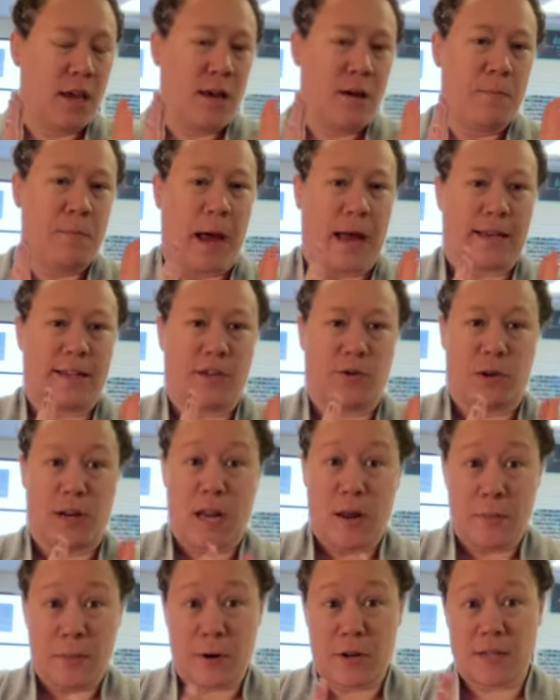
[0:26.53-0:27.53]
back to doing
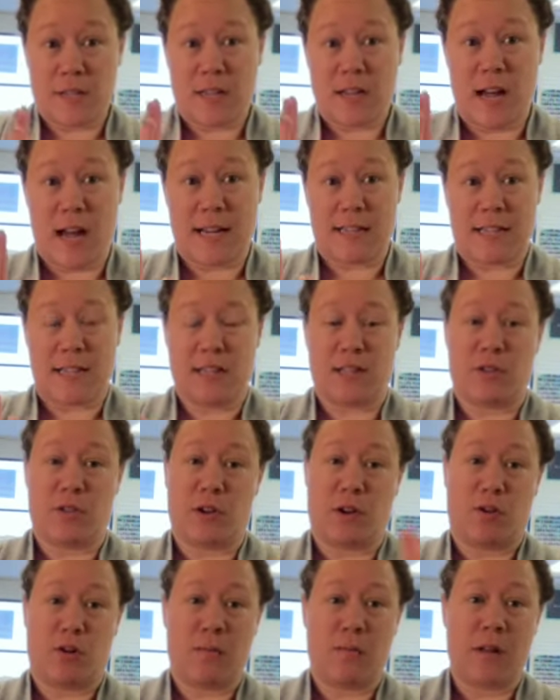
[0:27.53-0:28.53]
in-person classes, doing
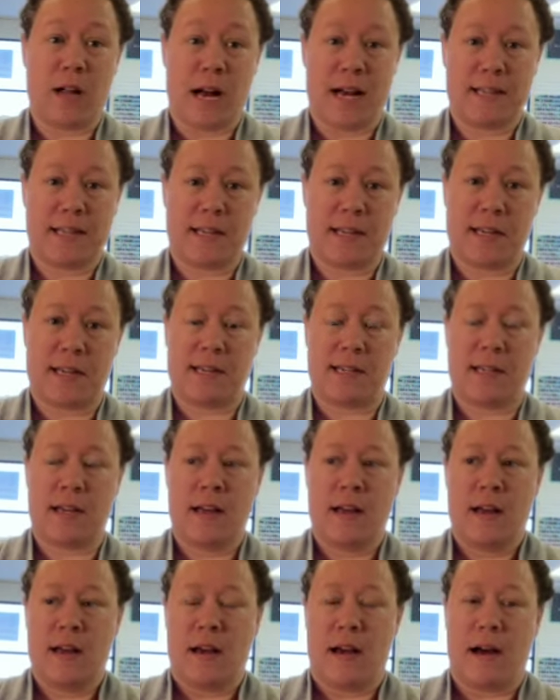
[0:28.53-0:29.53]
group classes,
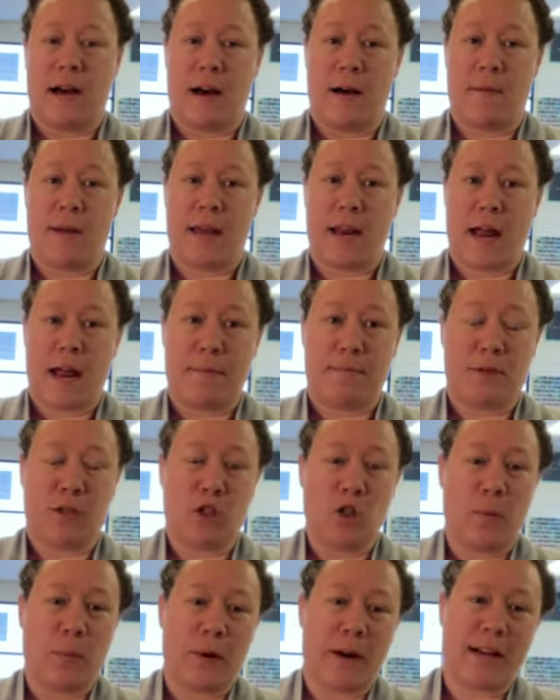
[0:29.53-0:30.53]
and I'm
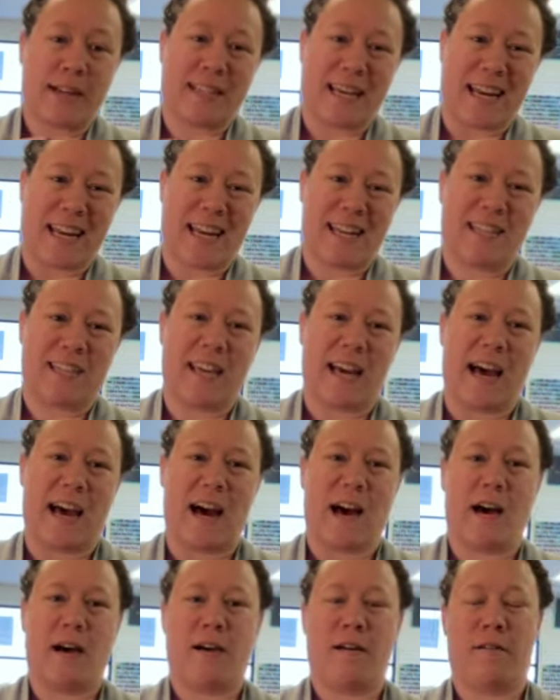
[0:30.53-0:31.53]
super excited to
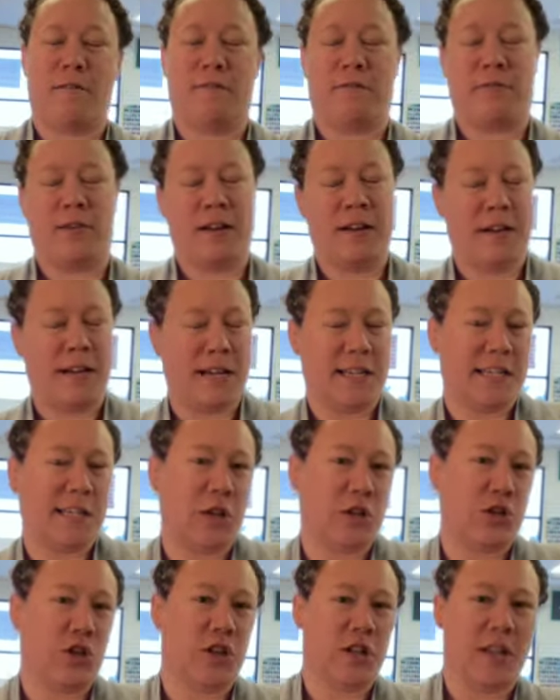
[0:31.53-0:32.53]
have a
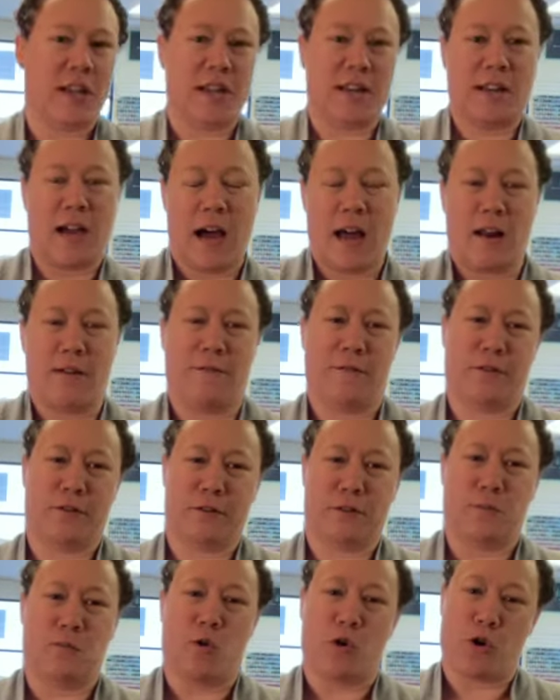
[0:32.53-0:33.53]
session that kind of
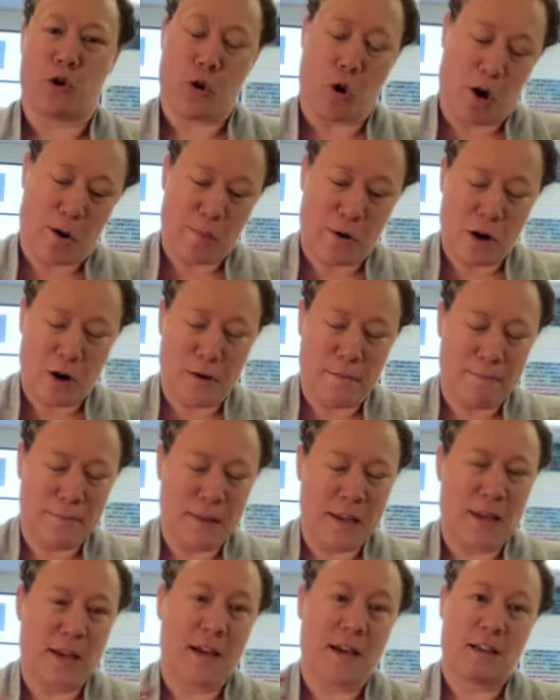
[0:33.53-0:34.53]
feels more normal.
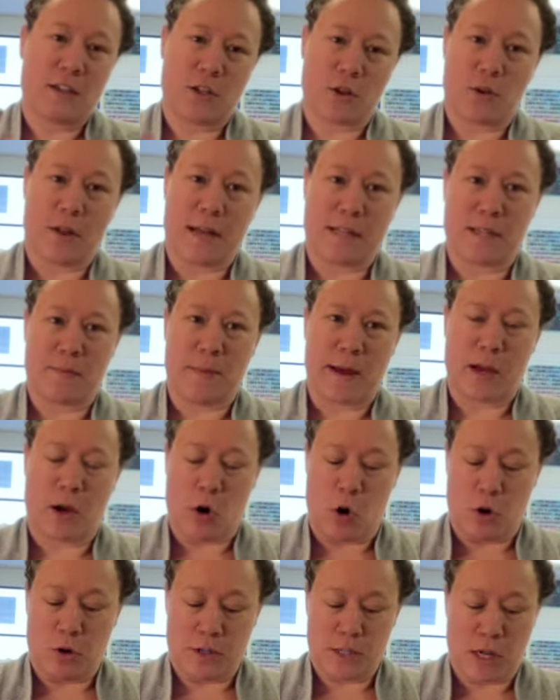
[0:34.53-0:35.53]
So that's my
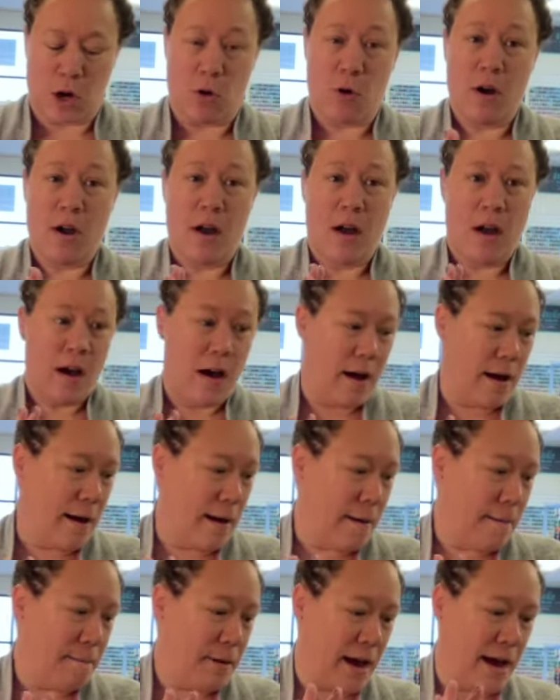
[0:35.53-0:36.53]
goal. So
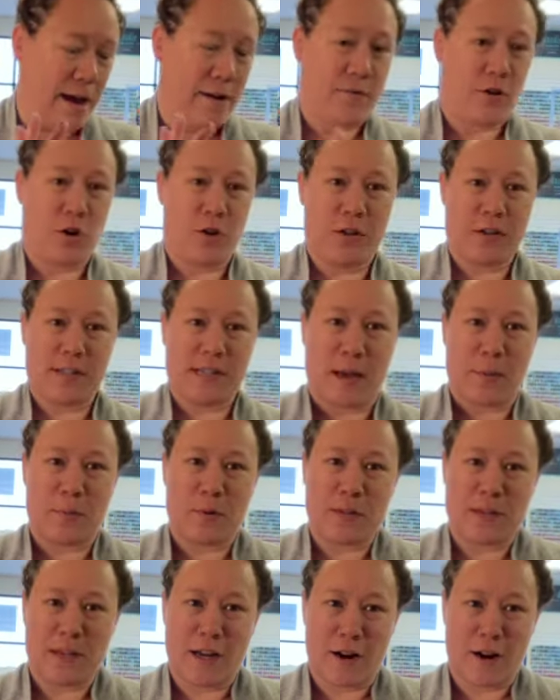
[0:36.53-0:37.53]
I have all the
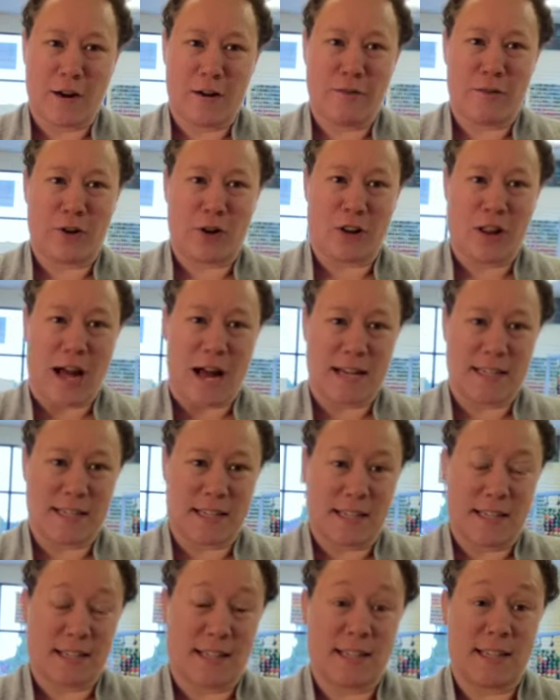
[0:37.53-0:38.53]
samples here for
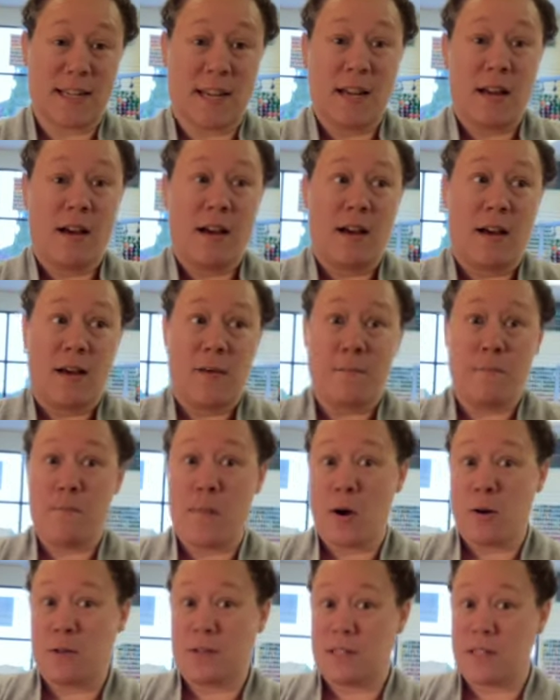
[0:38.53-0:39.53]
classes.
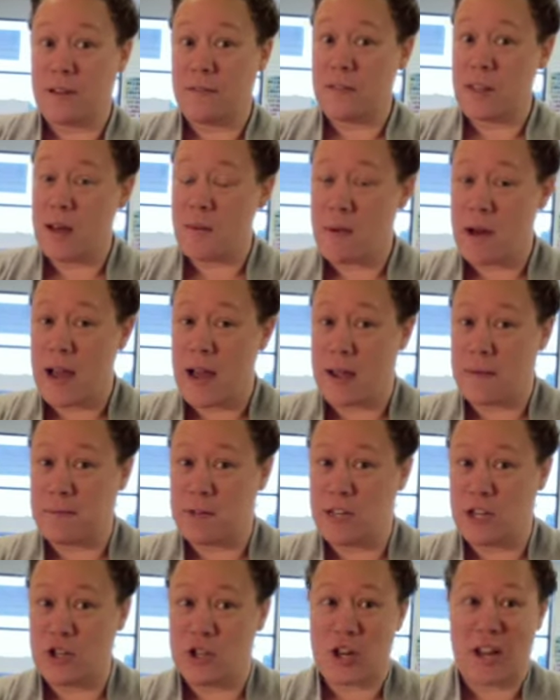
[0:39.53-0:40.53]
Most of them I'm
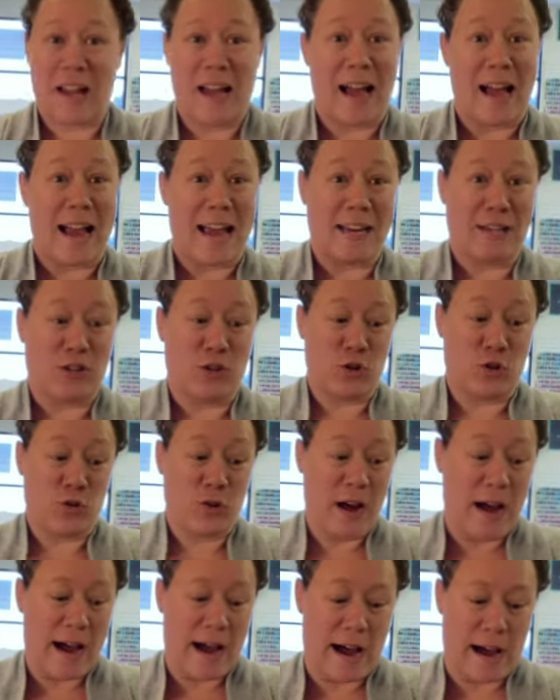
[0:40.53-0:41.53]
teaching. I do
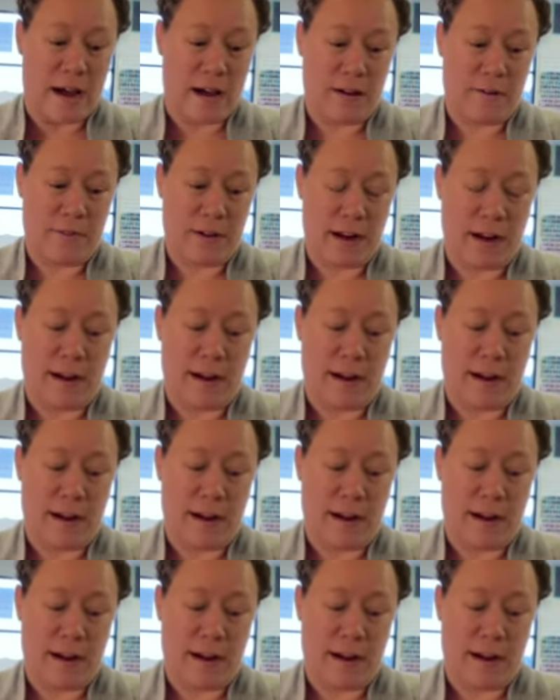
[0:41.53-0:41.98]
have